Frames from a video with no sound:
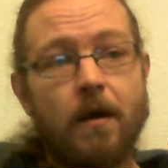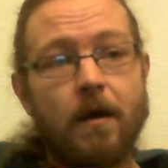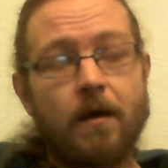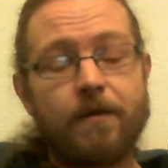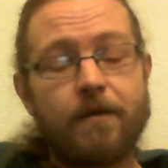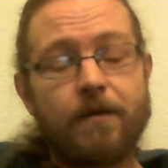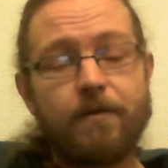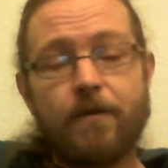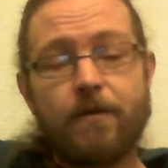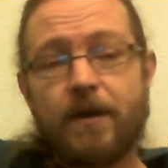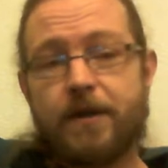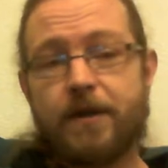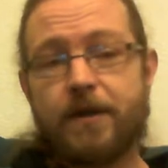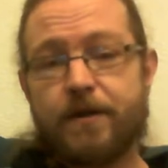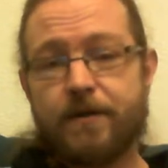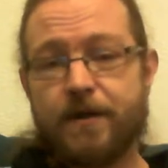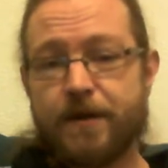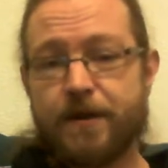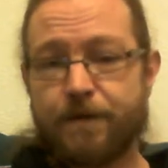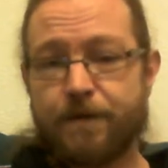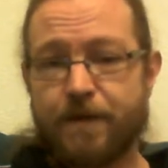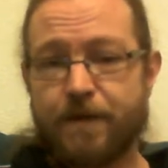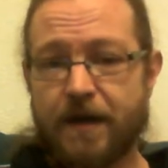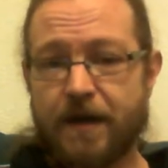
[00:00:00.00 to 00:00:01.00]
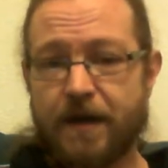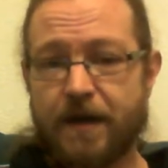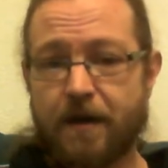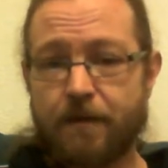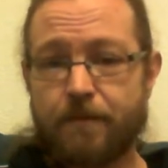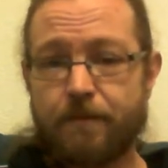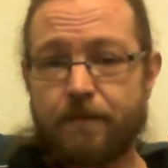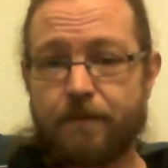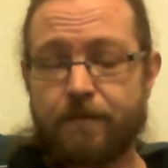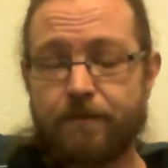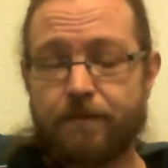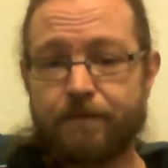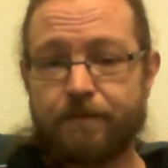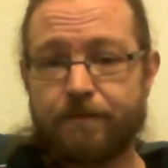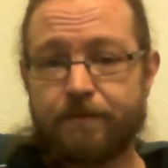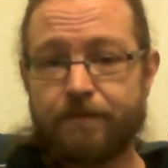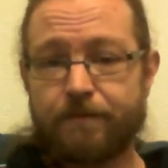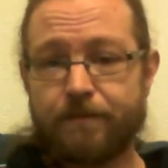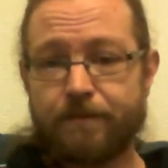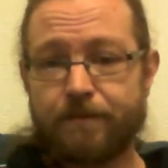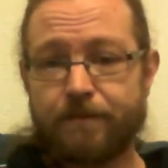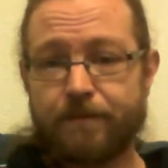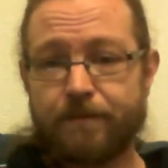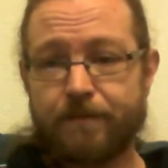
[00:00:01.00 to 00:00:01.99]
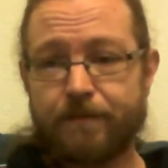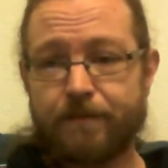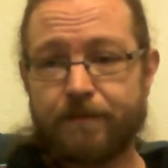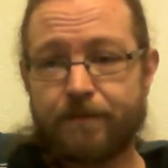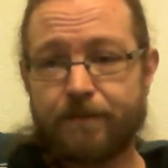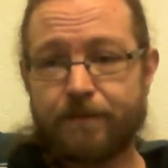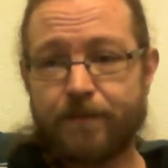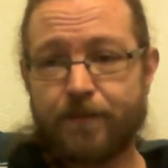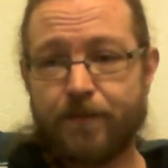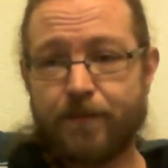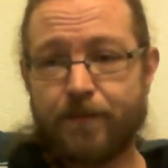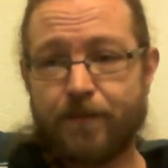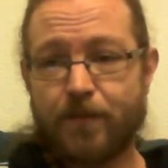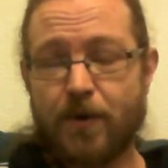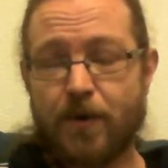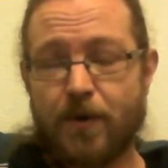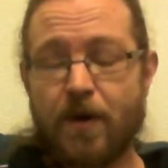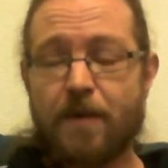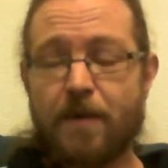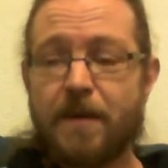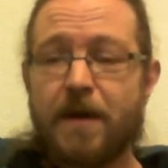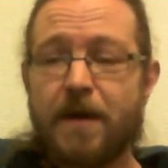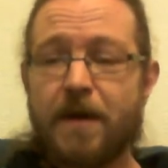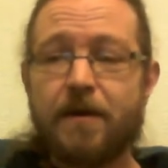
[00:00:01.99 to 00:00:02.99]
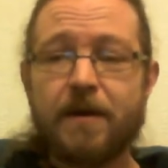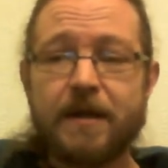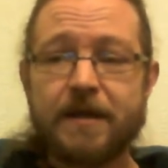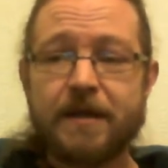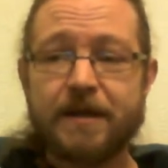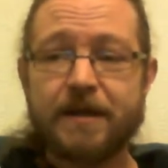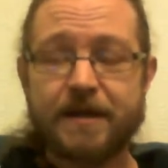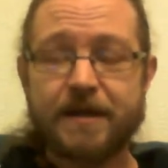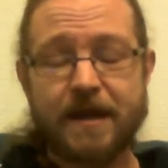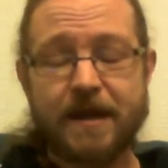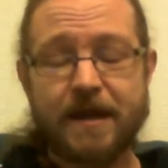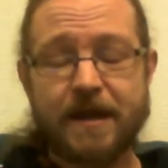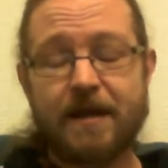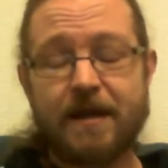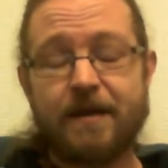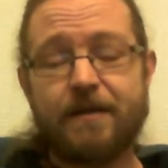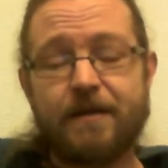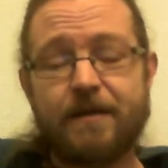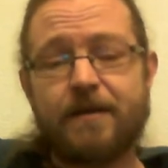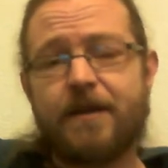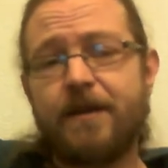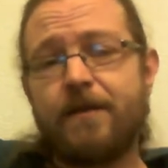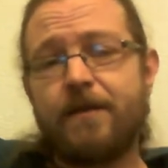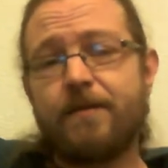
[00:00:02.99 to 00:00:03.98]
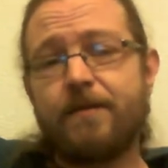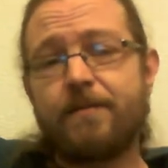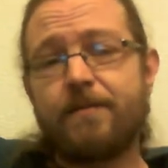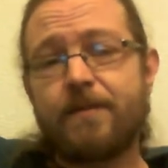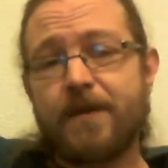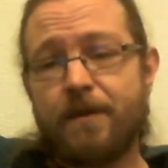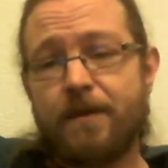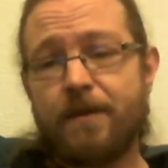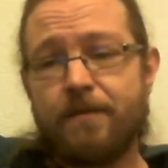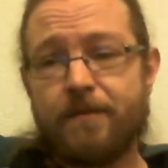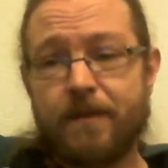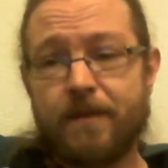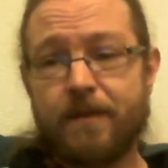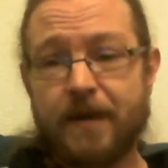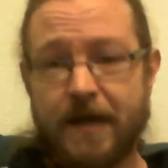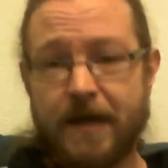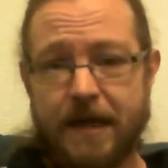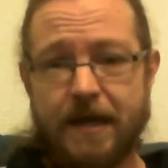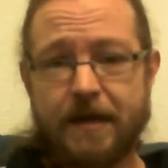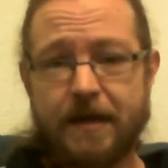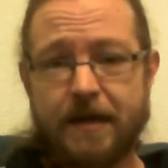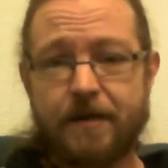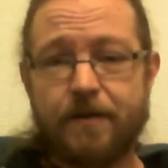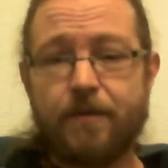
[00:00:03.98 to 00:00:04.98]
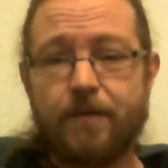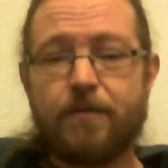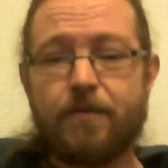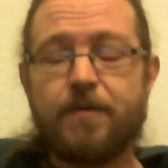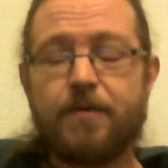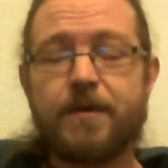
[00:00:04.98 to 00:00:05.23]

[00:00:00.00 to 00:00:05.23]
thought I'd do this video primarily to say that you don't need all